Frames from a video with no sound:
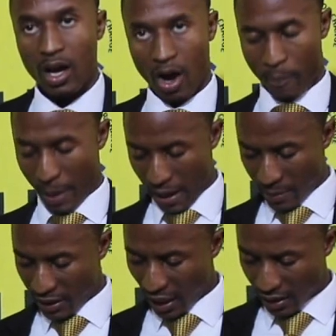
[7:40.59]
Our
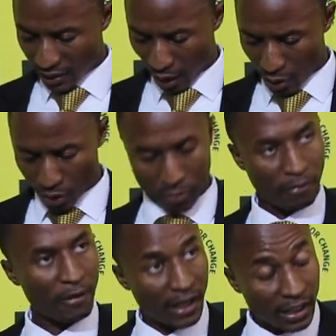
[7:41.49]
parliamentarians are going to be
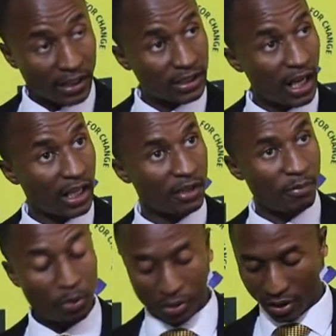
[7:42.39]
very critical in
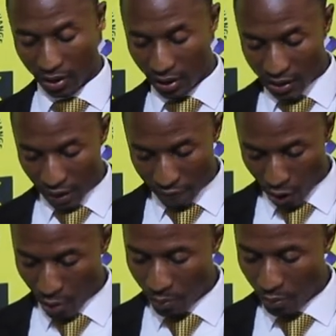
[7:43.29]
pushing this
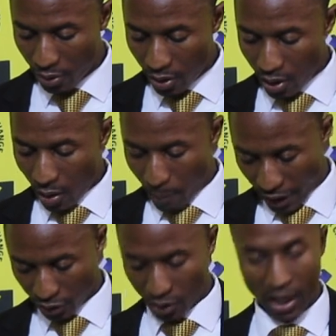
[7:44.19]
envelope,
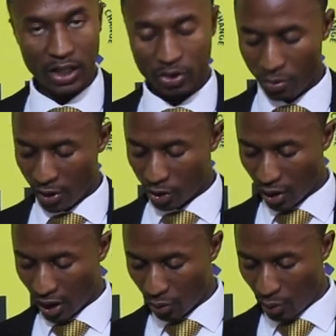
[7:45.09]
particularly to make sure
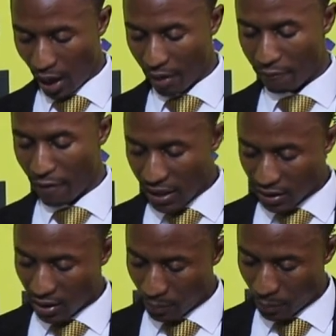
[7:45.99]
that we
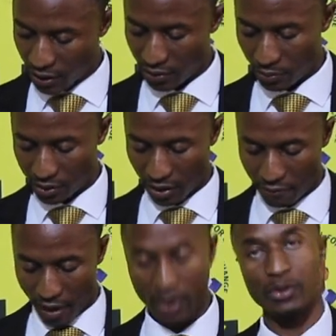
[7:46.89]
advance the principles and
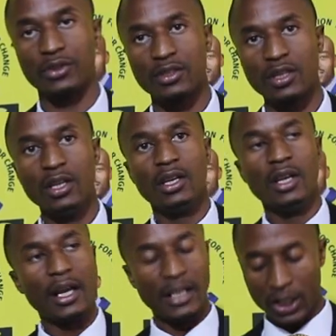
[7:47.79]
values
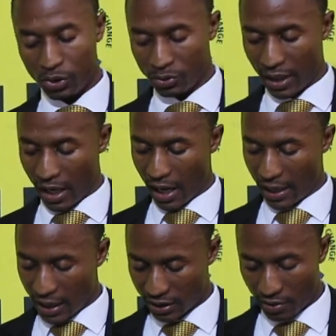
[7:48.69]
and issues that are
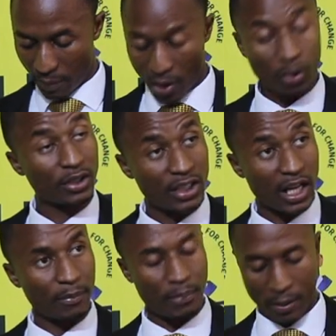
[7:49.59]
raised by
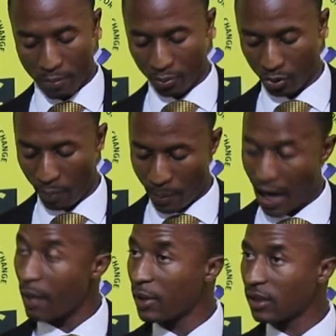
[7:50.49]
ordinary people. So
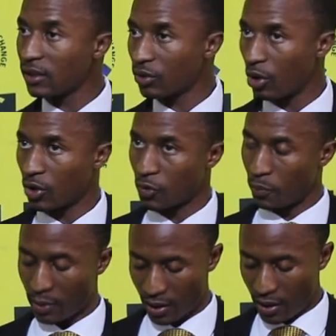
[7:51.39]
parliament is going to
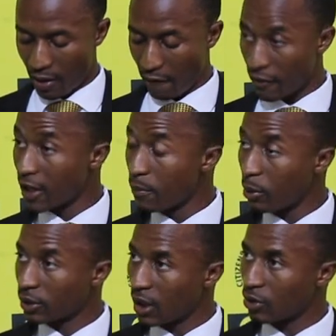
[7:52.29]
be a very
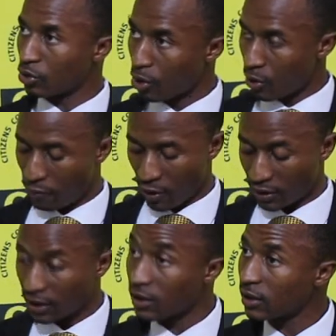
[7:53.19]
important zone of our
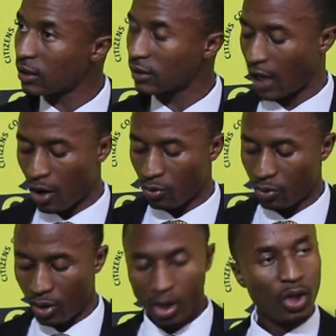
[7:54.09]
citizen struggle
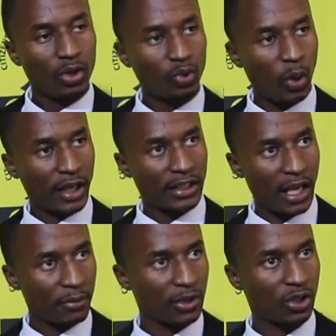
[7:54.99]
to
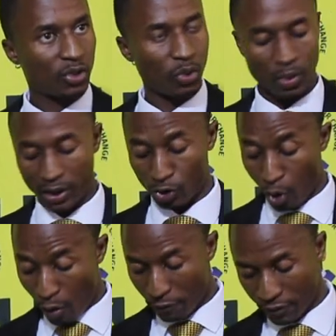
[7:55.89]
attempt to
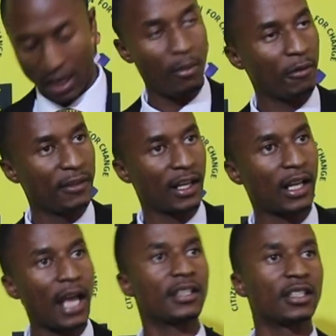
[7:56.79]
resolve some of the
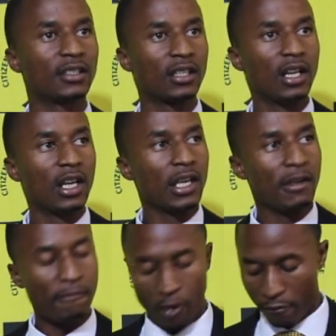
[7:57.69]
crises
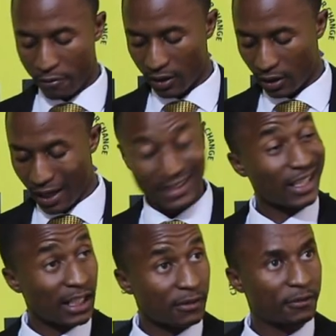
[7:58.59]
involving
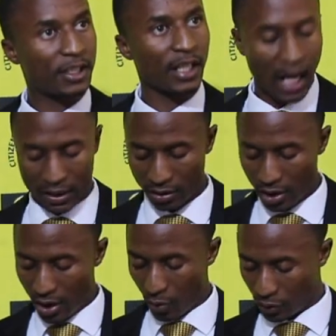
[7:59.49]
executive tyranny,
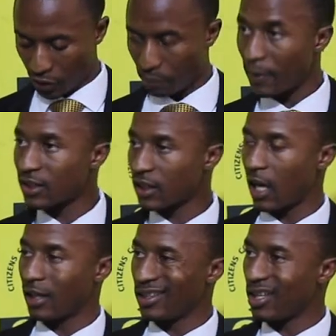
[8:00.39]
which is
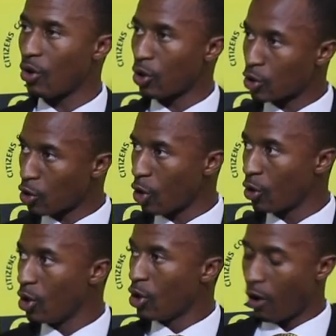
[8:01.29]
basically the
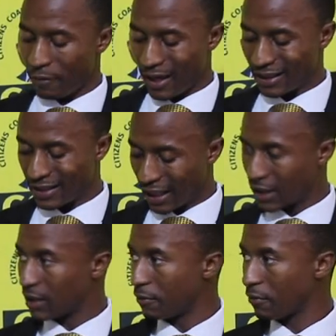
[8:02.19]
control of the
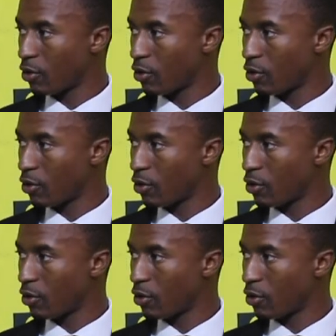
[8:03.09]
executive,